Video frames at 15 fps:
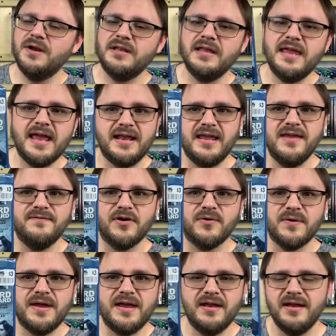Woodley and Eva
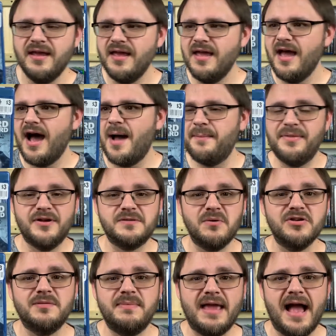Green, and they're
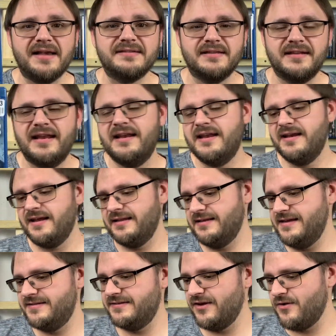supposed to be excellent in it, at
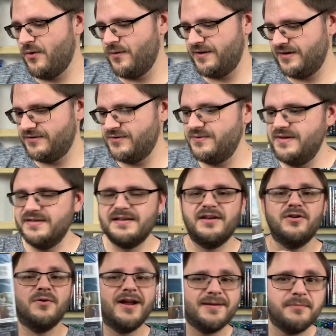least according to these
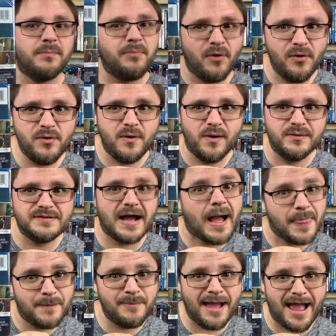incredible poll quotes
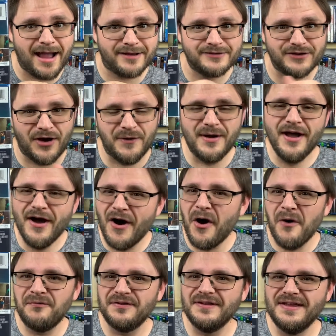on the back. So,
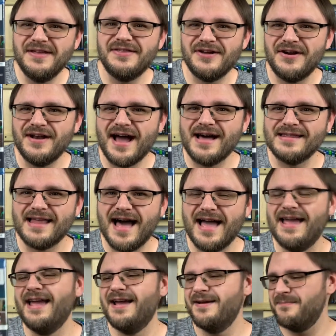hopefully, they're not
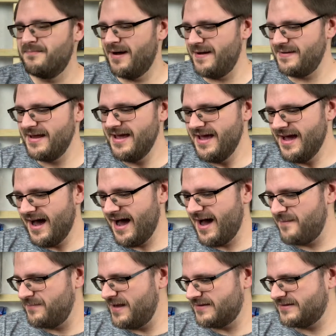lying, but
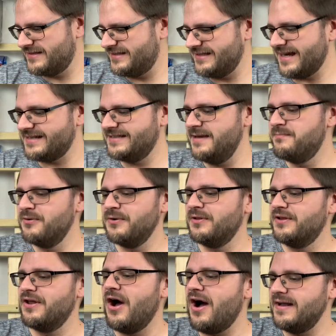it's sexy, brutal,
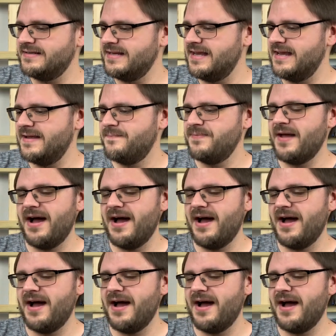and haunting.